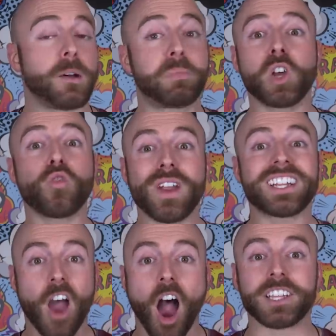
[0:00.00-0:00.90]
The
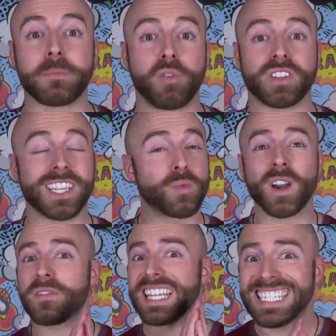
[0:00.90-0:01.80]
blue-ringed octopus is
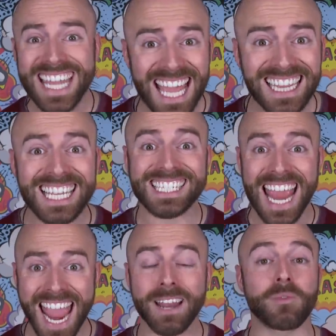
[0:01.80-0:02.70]
one of the
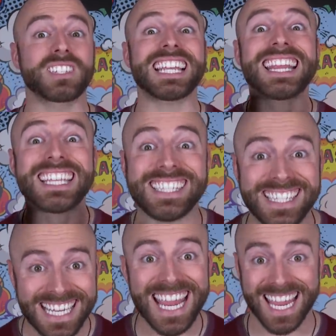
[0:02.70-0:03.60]
deadliest animals in the
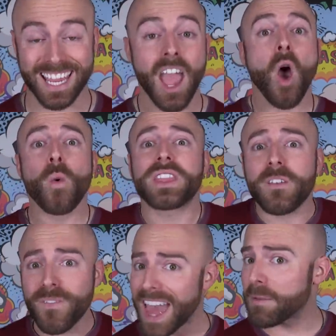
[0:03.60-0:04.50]
sea, with
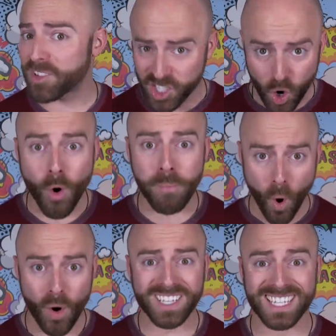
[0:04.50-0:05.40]
a venom so
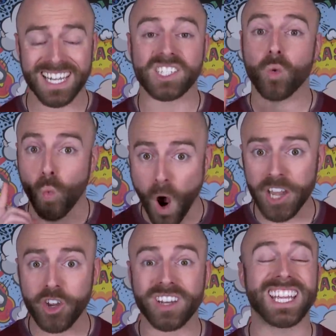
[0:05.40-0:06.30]
poisonous
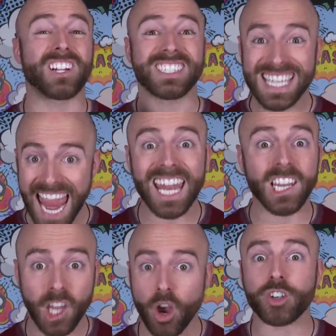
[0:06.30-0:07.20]
one could kill
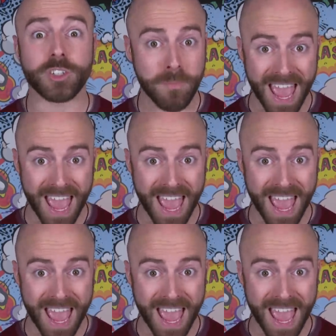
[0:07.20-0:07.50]
ten large